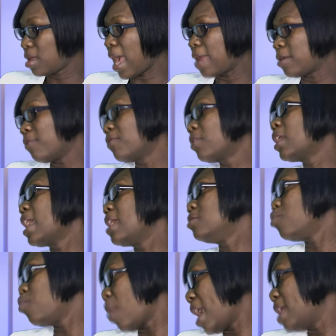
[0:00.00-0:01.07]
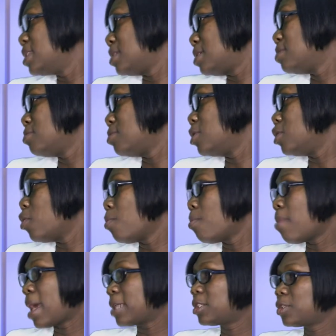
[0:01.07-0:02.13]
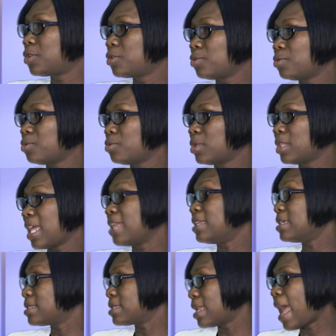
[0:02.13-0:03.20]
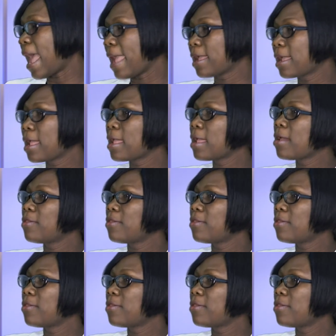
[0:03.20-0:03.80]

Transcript: kind of gain weight, you know, much to their dislike.